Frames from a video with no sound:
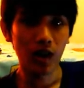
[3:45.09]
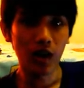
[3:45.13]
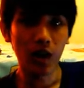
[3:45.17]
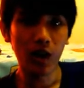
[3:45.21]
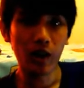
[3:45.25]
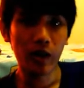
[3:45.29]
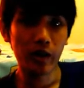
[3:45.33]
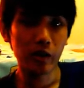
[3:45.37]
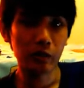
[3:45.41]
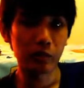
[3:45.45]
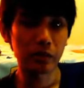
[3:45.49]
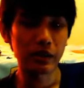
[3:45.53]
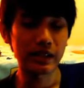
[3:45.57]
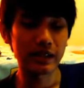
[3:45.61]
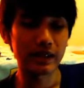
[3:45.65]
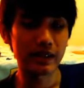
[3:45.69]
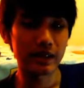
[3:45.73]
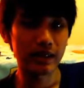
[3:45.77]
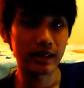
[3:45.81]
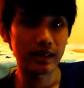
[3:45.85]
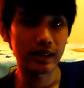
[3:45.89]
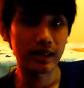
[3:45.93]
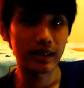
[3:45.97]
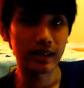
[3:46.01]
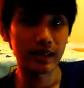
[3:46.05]

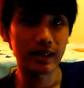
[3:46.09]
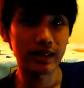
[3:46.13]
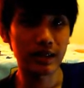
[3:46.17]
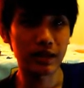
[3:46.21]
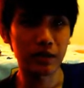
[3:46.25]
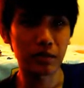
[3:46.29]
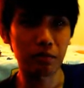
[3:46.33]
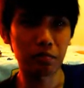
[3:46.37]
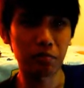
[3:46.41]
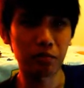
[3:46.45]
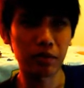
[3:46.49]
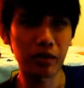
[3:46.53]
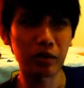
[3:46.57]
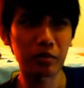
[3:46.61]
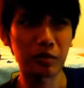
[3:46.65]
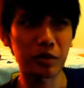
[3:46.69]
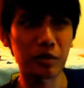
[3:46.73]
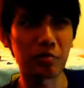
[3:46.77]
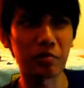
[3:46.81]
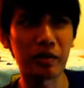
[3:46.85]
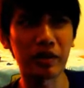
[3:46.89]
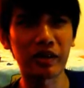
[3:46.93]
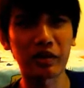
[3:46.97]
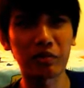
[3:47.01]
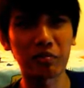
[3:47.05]
R.I.P.D. is pretty
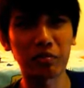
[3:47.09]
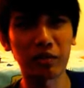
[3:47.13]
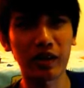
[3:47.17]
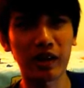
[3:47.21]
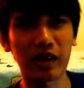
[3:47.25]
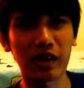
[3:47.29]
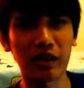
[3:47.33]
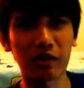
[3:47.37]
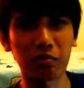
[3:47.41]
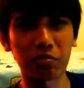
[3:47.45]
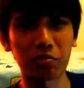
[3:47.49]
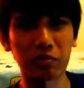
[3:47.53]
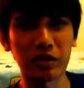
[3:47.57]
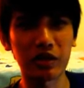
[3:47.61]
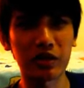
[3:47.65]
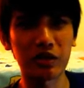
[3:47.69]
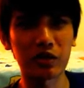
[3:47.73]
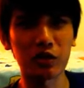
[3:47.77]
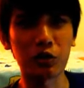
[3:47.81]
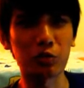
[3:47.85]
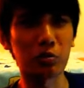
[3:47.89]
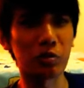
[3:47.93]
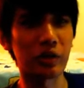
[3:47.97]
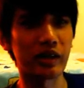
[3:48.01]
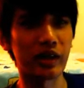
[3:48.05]
much Men in Black meets
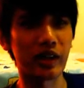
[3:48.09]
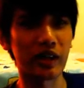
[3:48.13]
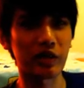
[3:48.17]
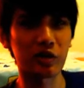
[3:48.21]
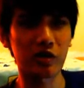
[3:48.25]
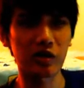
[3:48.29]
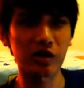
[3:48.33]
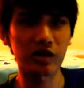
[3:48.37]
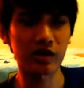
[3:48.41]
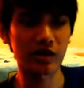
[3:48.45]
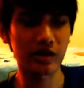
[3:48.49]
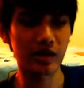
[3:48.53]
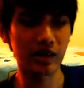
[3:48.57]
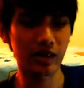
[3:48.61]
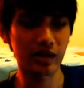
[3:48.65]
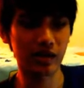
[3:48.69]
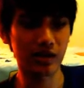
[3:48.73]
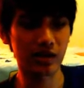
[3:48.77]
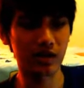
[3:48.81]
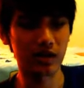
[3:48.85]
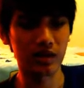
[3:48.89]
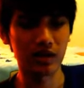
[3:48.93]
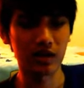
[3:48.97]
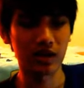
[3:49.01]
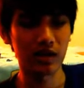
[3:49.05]
Supernatural. It's like
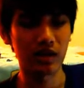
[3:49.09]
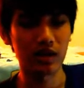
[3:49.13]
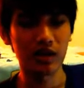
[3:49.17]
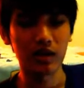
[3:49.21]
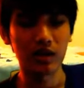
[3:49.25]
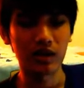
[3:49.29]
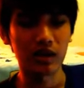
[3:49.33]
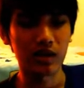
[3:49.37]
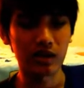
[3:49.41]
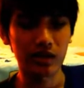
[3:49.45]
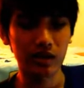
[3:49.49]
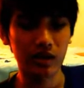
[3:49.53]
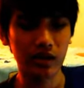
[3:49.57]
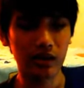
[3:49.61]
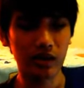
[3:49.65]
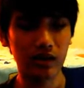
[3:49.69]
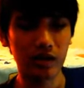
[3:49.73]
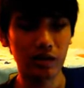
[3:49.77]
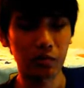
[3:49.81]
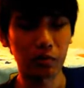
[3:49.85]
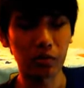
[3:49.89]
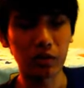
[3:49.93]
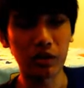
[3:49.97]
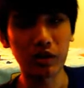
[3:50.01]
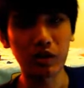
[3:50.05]
a it's like
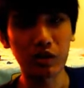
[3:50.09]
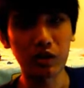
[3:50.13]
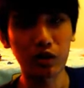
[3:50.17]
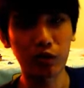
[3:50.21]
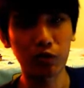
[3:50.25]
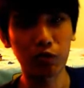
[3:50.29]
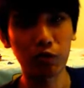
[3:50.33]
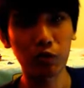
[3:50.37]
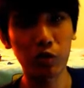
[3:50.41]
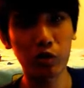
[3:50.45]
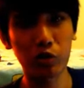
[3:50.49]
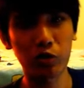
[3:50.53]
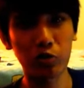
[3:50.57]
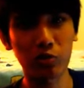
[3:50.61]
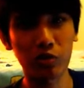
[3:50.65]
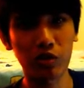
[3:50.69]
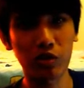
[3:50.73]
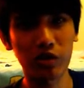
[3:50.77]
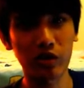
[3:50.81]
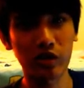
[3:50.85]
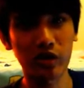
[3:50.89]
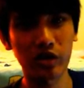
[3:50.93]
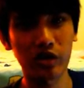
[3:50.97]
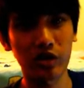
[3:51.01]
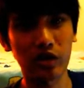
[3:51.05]
a police force where
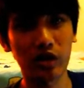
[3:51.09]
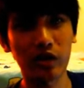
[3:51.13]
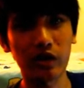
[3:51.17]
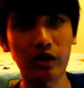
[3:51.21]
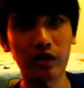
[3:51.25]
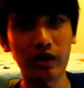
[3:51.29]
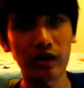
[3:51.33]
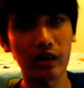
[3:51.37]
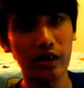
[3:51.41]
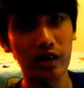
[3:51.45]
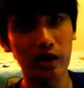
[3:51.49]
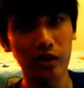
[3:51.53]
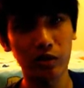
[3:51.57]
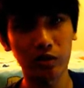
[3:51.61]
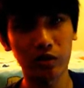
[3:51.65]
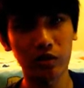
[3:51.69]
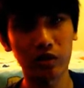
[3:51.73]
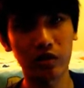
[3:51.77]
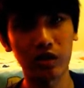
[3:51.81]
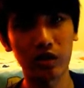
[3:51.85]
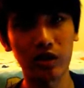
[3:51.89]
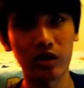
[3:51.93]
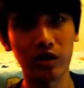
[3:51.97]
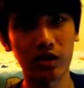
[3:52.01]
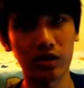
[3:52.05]
they hunt
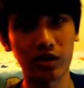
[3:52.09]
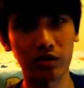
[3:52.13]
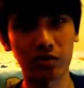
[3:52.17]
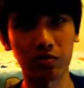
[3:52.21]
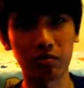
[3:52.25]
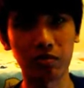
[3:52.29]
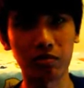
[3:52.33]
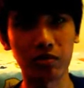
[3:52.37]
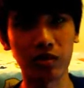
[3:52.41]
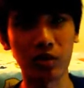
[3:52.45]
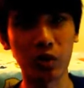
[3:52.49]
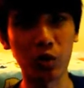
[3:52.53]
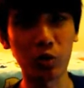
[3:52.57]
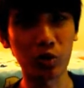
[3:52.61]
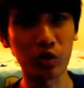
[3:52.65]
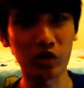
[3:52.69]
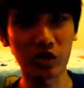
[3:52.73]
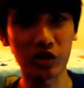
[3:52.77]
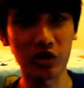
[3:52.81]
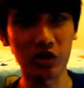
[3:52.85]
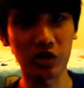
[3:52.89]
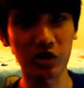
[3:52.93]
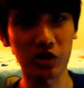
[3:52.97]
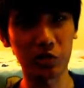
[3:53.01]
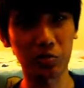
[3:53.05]
down uh,
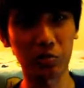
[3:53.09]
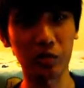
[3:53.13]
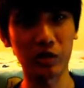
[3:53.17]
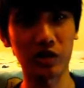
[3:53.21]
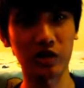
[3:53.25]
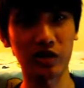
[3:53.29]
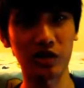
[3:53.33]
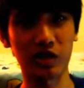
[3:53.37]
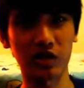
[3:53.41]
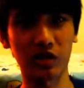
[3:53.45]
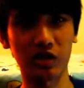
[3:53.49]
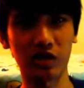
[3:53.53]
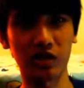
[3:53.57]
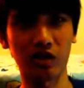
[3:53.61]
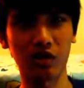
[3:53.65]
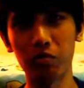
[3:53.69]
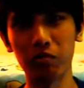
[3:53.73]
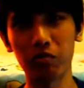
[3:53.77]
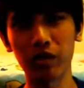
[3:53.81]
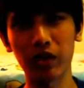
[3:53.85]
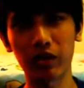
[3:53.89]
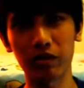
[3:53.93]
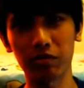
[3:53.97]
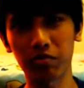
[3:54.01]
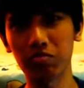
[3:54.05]
ghosts and spirits that,
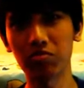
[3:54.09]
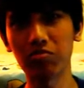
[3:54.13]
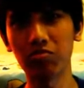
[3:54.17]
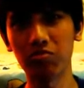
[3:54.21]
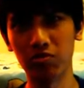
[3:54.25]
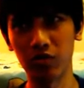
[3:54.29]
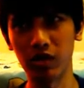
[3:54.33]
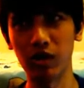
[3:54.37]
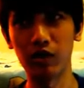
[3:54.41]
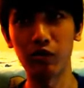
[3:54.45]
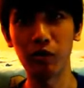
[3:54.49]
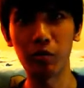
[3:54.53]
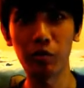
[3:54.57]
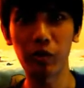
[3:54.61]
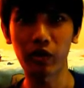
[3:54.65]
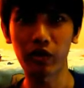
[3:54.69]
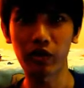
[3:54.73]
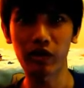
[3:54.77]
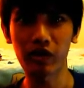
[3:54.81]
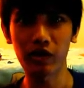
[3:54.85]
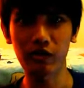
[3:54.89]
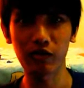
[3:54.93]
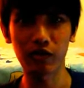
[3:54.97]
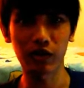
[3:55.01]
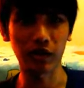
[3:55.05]
that live among
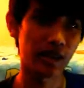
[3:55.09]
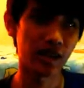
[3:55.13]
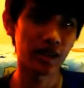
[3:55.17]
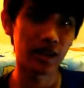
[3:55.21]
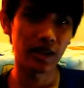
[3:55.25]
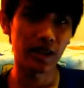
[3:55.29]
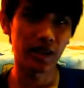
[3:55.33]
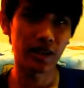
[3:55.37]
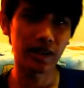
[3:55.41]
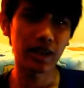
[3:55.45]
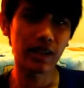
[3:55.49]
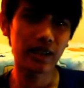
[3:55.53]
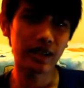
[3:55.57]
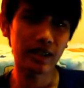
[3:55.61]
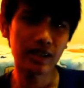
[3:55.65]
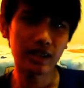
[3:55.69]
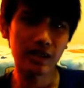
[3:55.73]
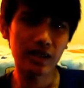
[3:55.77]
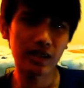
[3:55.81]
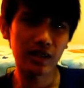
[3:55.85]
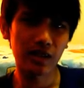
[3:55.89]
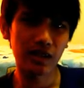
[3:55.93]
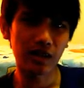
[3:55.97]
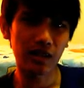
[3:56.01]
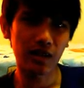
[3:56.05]
the living. And that
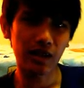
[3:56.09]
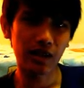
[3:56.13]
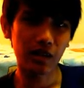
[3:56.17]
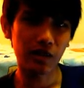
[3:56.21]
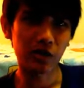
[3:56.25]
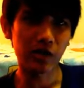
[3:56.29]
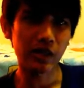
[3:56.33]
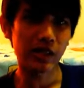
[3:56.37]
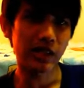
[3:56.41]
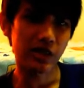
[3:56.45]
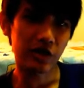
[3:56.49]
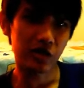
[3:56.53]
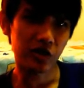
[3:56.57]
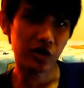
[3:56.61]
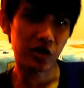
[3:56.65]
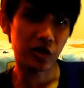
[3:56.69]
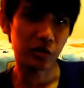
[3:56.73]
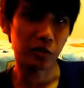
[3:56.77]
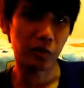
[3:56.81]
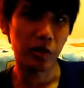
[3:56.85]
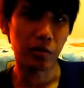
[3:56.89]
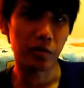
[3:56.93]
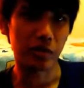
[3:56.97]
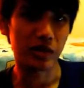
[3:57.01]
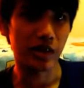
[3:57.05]
is like a really interesting
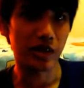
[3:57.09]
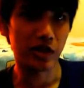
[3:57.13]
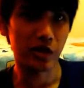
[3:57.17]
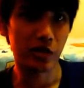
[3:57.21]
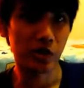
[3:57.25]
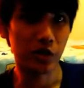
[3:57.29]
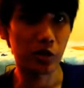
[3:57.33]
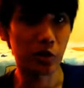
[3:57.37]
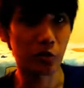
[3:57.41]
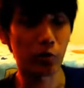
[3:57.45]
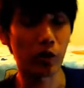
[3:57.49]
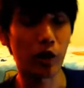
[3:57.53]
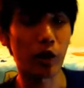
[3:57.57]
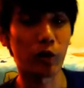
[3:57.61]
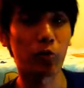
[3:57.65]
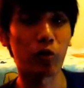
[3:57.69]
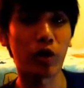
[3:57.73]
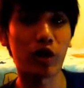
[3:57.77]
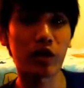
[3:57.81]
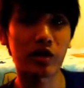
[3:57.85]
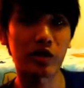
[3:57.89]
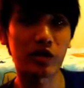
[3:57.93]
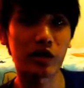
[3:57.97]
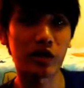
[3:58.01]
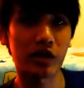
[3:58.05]
premise. That's the reason why I
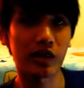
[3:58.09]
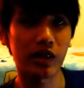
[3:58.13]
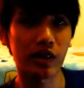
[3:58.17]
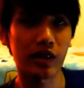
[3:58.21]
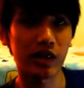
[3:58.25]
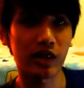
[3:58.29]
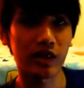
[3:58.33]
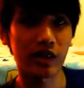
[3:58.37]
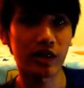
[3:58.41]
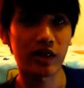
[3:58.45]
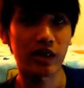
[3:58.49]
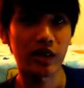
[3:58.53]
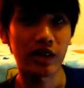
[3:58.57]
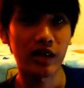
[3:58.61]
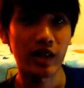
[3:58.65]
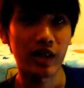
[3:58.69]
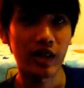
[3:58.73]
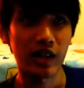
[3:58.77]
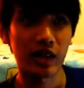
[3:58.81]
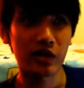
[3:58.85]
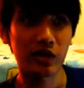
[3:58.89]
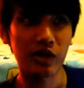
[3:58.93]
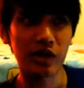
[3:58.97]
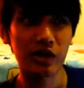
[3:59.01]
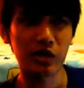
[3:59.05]
watched it. And
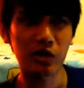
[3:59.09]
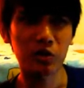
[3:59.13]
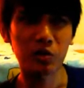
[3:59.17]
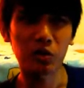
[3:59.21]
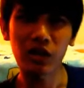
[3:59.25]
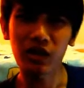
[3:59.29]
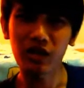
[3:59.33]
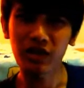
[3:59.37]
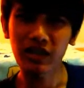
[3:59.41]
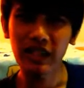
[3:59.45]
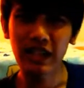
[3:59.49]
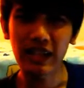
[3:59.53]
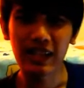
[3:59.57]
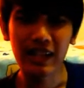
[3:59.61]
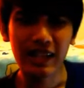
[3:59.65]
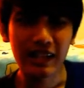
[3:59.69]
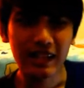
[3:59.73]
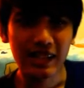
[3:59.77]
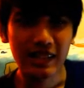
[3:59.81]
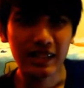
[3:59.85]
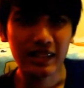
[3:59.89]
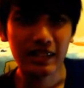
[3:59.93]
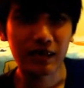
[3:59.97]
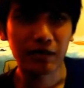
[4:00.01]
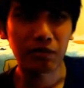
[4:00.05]
I tried so hard to
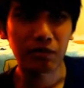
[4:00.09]
like it,